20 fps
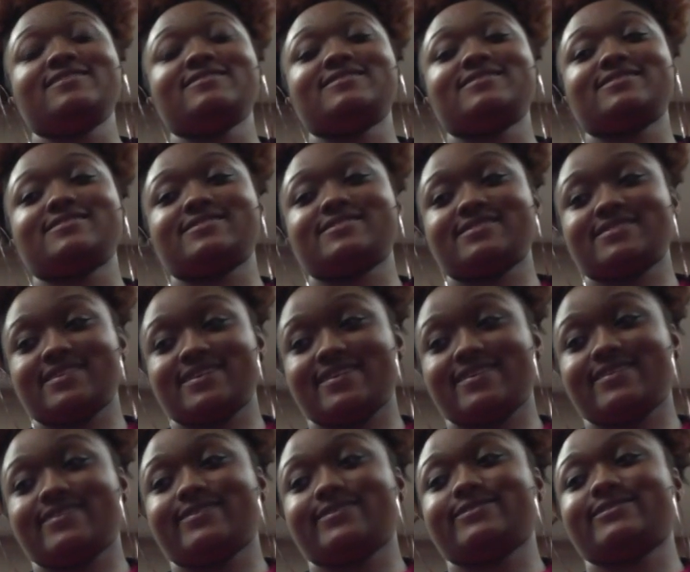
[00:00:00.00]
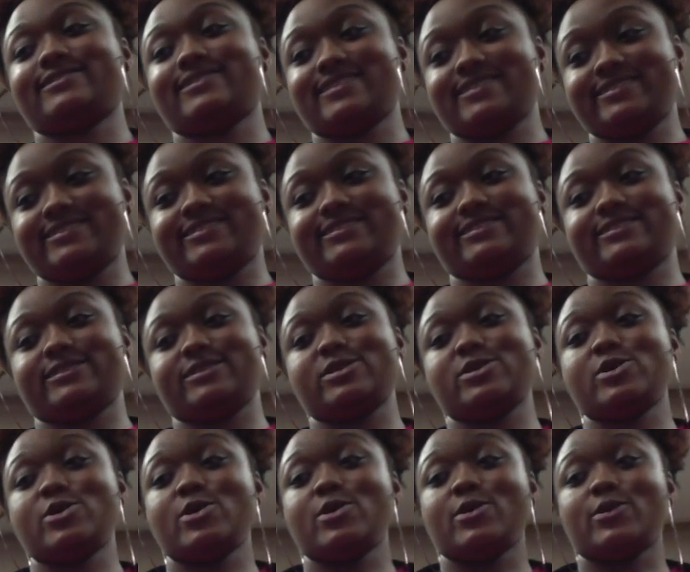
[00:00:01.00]
to cell junction
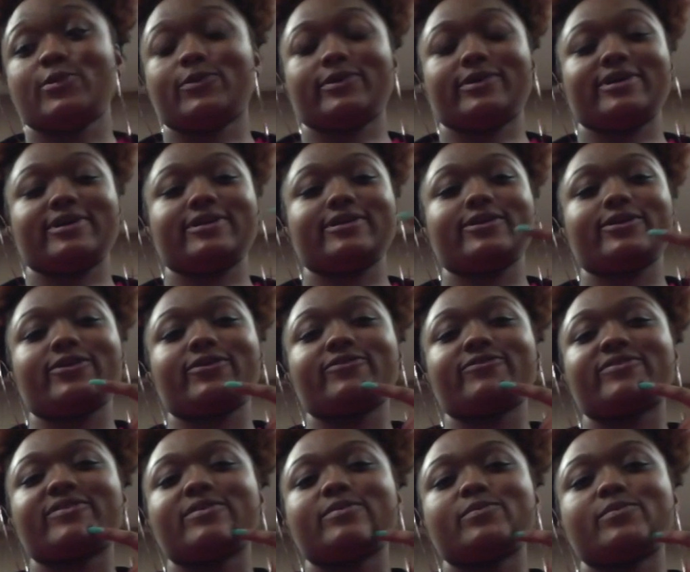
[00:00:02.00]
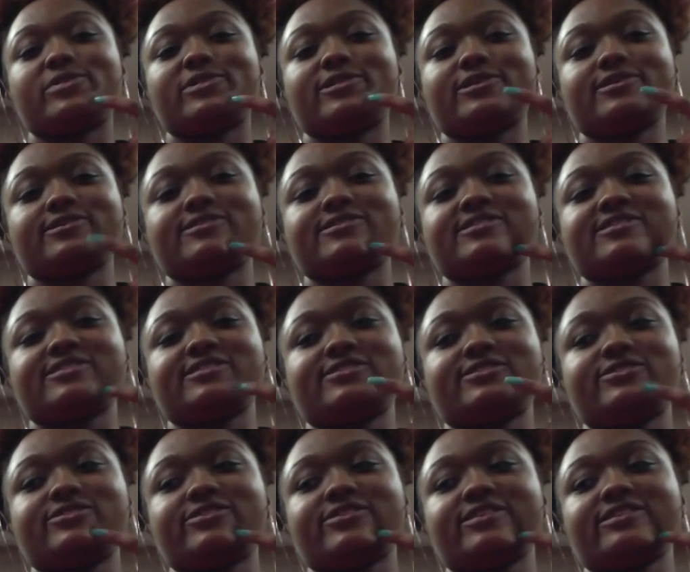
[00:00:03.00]
where a nerve impulse
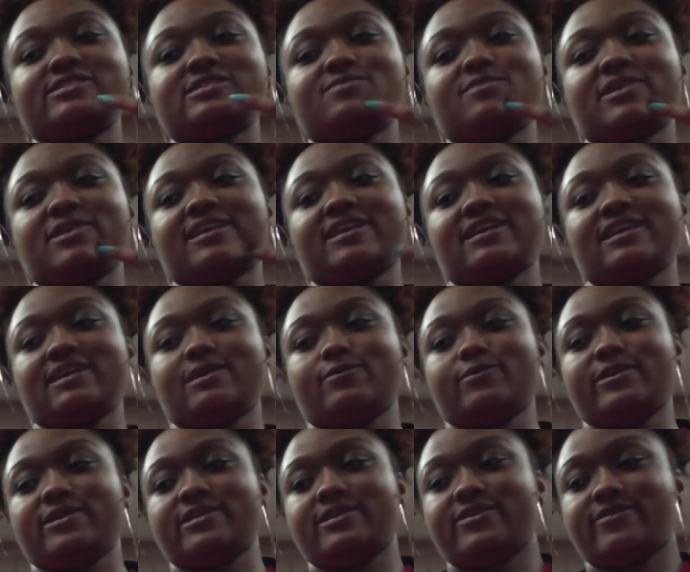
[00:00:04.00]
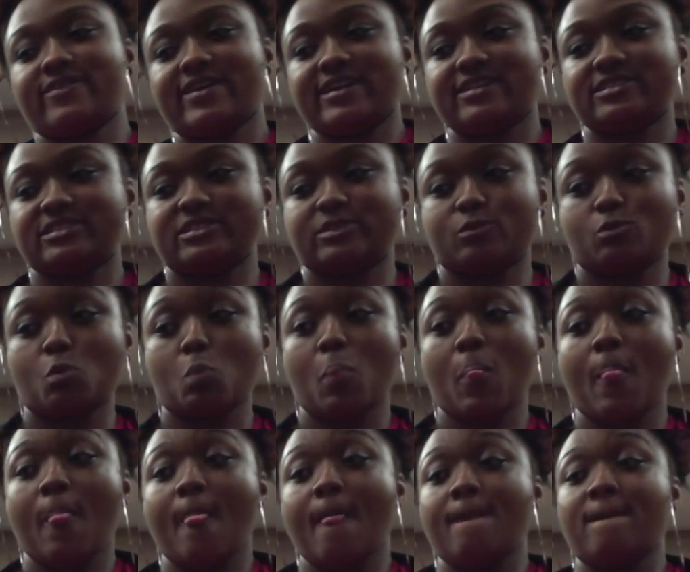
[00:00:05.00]
is transmitted in one direction
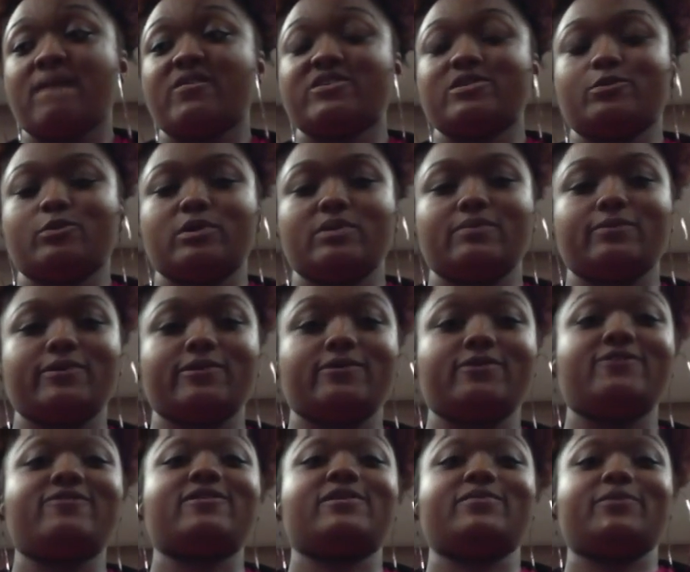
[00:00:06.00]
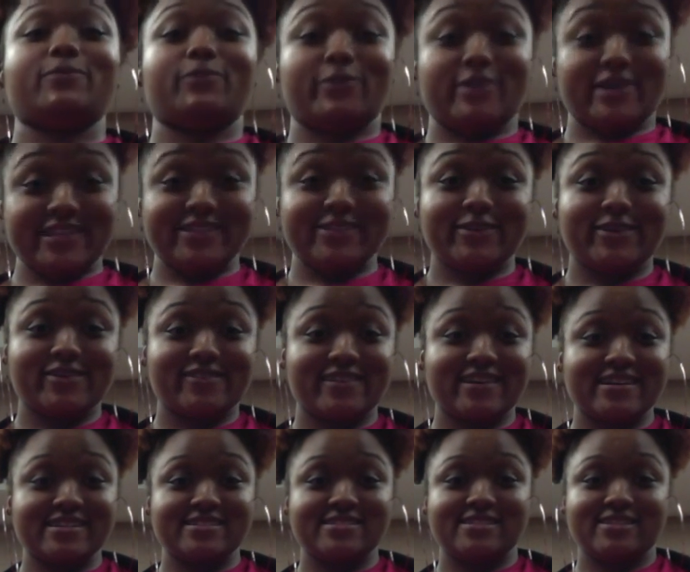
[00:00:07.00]
from one
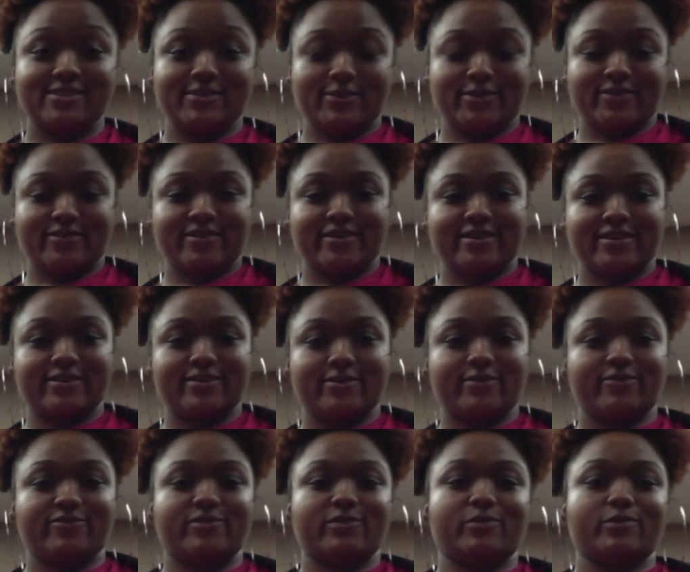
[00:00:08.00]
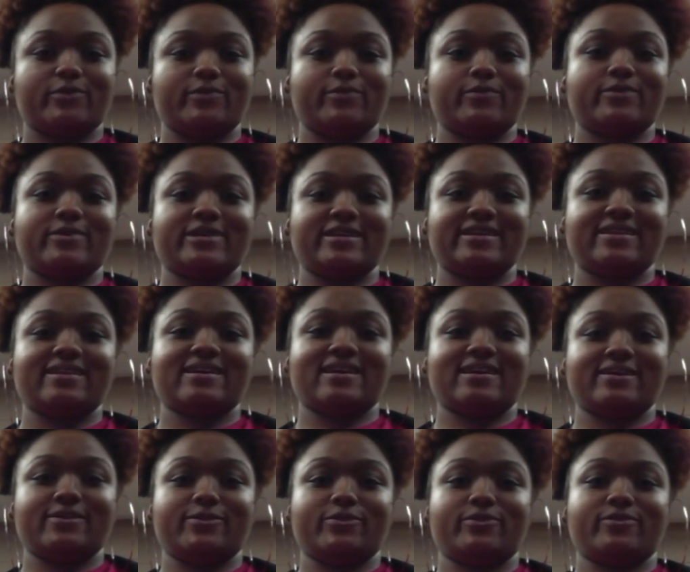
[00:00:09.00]
neuron to neuron, or from one
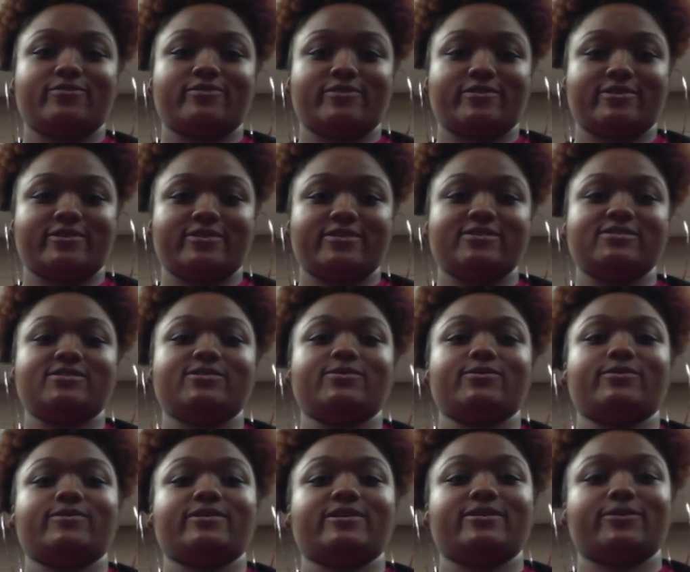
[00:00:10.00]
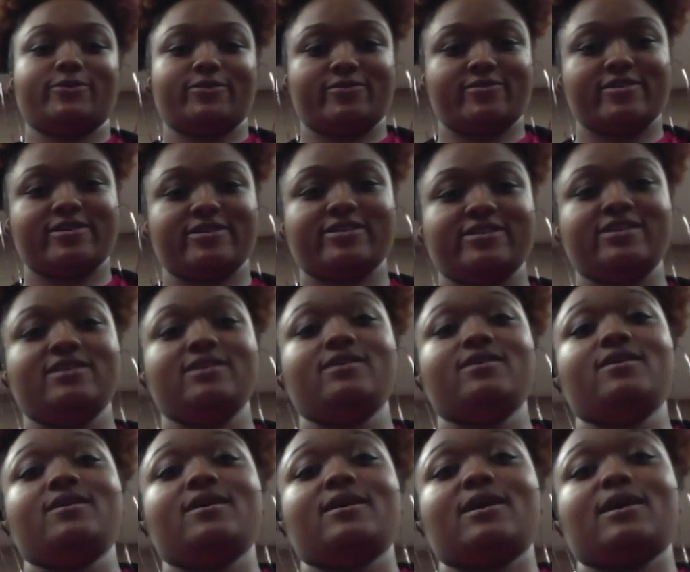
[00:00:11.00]
non-neuron to a neuron
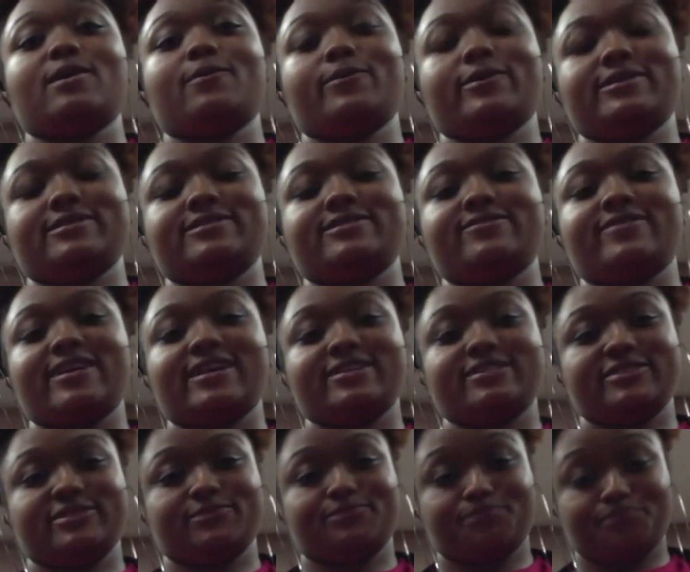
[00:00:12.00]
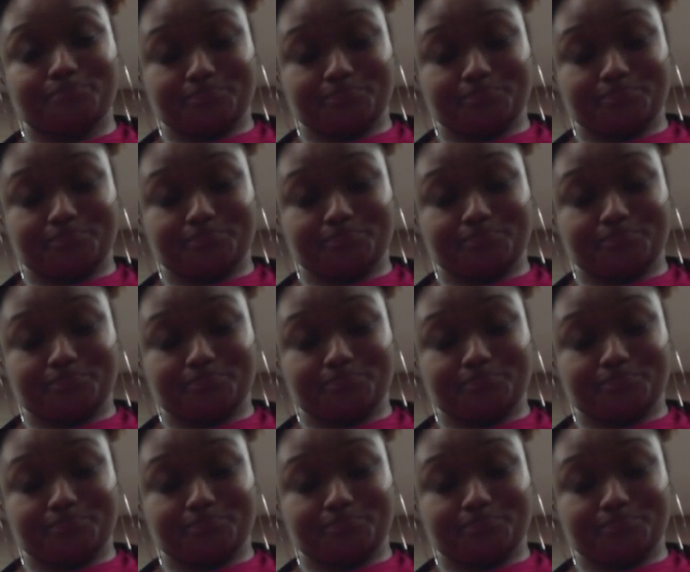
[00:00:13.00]
in one direction.